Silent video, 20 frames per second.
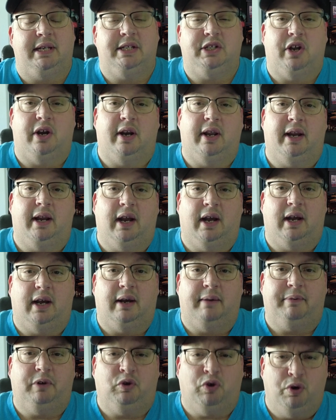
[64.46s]
is on
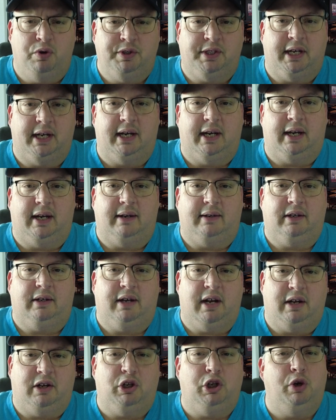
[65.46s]
a cruise that
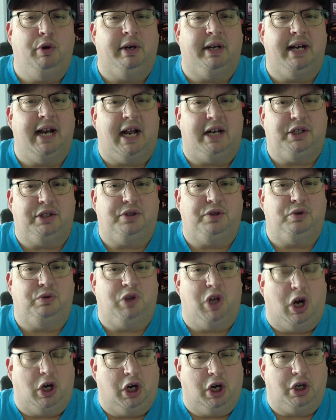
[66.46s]
concluded not too
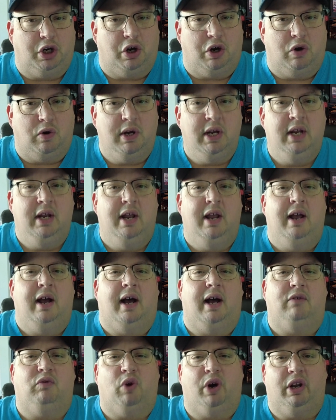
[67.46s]
long ago,
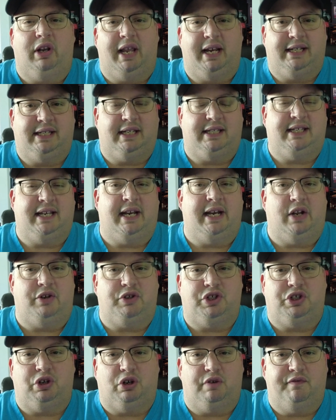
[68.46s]
Royal likes to send
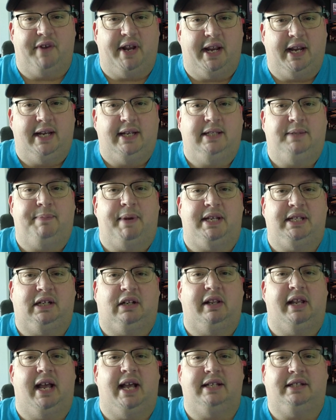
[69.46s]
out surveys,
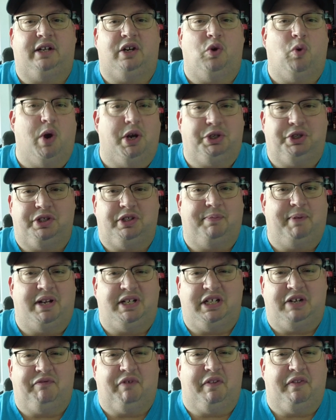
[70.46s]
basically asking questions
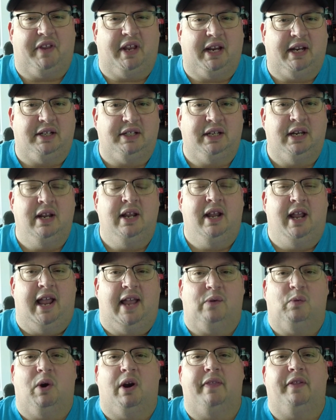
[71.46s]
about different things.
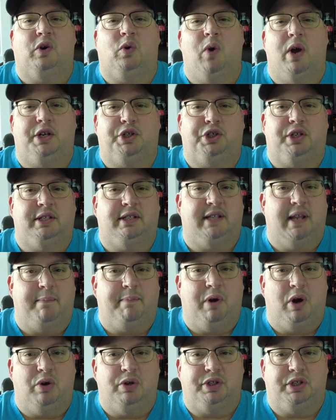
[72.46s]
And one of the questions they
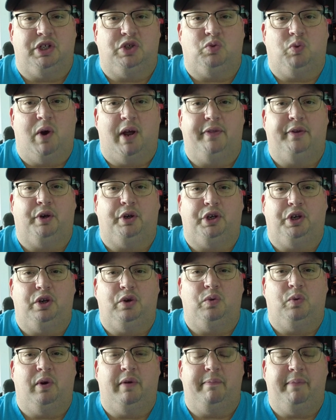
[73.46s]
posed is whether
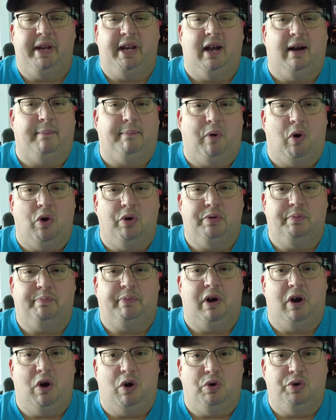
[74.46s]
you would be
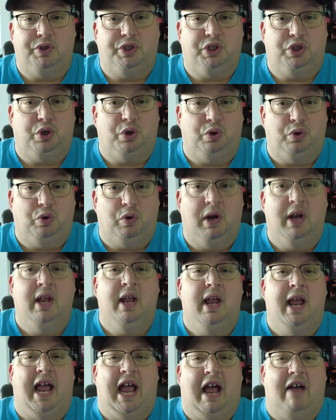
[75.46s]
opposed to
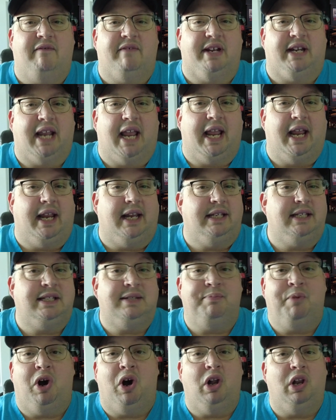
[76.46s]
having a
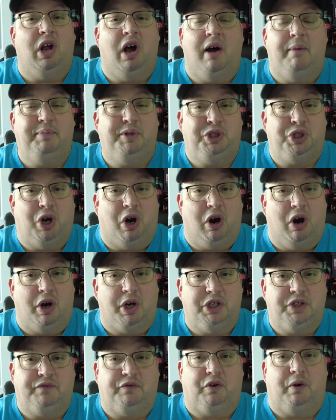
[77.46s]
small
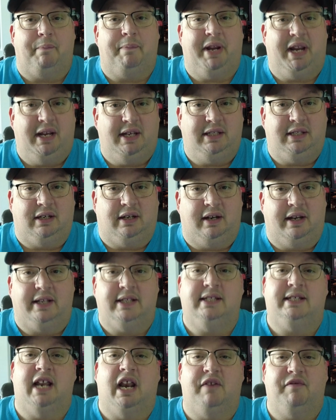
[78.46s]
upcharge for pizza
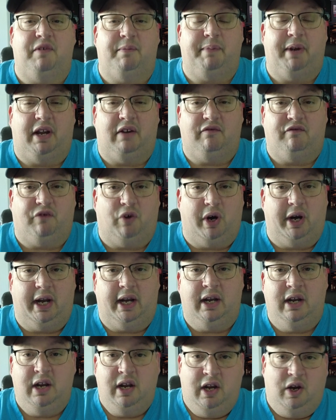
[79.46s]
instead of it being
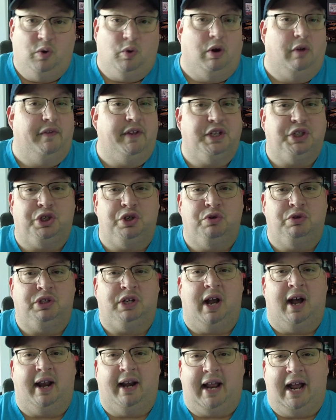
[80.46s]
free. Well, this news
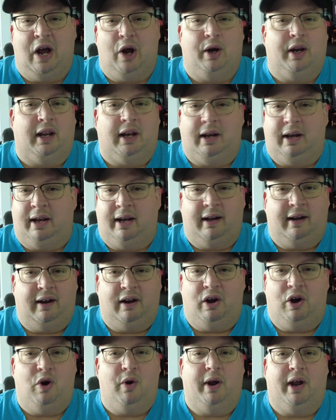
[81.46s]
got out and
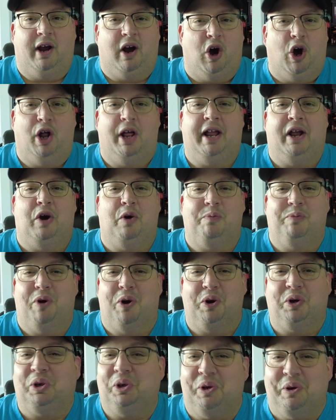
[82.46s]
all hell
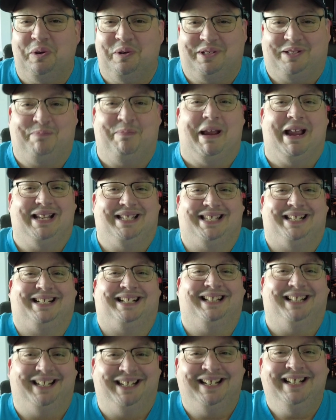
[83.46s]
broke loose,
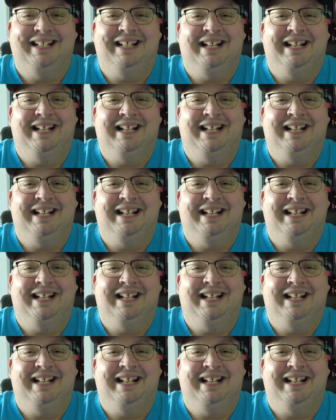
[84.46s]
basically.